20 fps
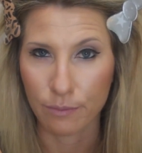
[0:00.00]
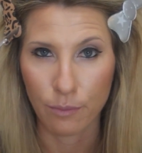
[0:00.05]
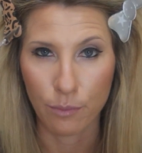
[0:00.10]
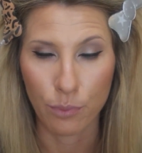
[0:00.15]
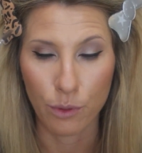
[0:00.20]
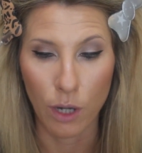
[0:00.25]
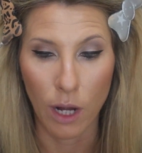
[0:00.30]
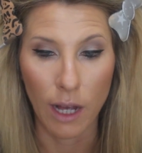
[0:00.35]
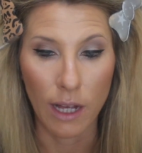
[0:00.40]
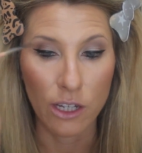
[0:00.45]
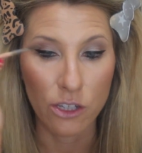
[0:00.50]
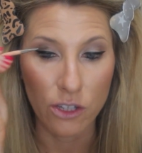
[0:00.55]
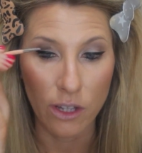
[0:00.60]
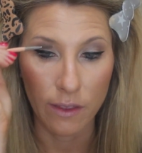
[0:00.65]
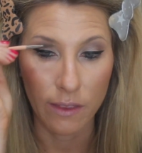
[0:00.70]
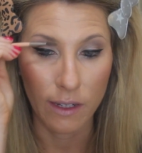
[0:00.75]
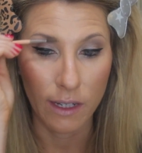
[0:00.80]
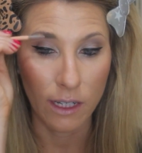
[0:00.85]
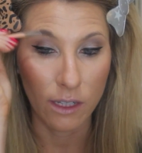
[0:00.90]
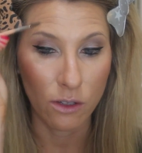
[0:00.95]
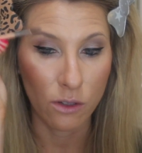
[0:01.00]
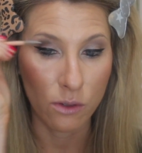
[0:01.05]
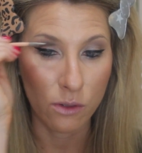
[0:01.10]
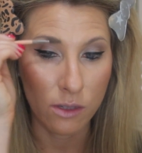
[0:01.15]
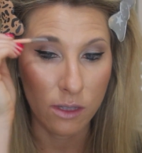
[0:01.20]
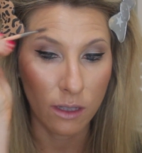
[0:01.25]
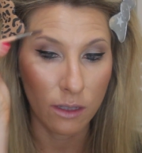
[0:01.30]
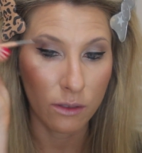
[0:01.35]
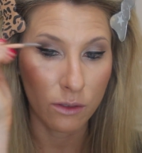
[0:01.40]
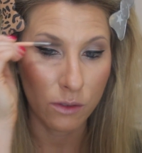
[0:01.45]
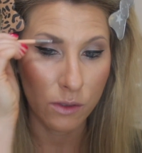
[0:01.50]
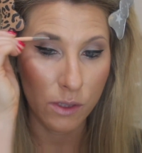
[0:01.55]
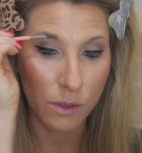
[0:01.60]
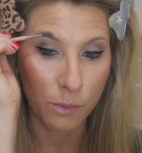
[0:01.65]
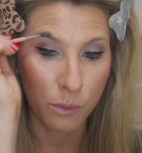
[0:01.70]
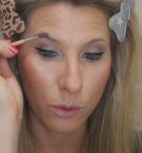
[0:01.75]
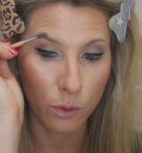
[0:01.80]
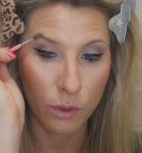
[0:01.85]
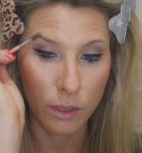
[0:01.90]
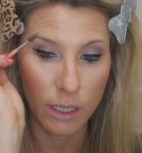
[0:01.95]
brush, and then I use the little
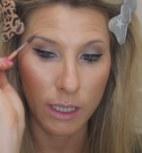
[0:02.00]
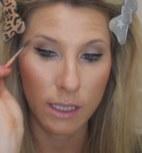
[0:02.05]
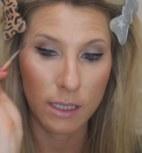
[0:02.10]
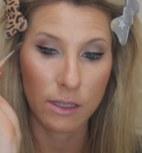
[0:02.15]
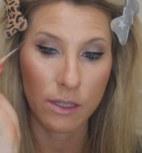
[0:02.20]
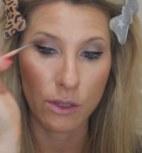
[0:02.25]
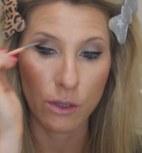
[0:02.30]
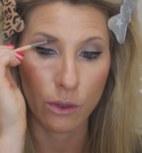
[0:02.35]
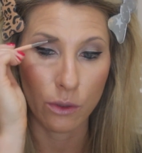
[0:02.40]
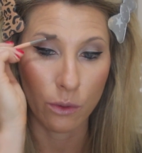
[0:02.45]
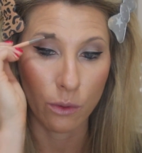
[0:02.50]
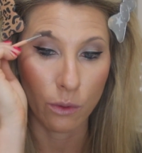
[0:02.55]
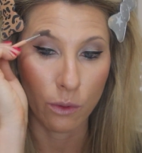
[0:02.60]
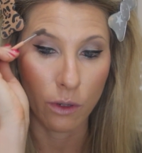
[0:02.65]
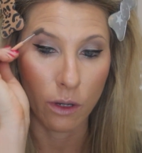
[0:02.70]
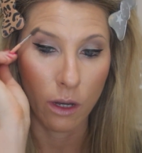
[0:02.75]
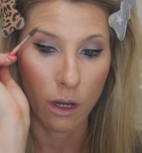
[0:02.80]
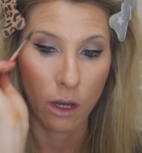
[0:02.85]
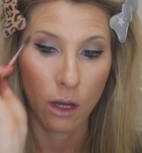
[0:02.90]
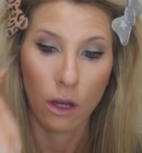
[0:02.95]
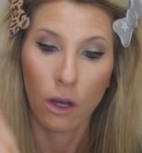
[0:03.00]
spoolie to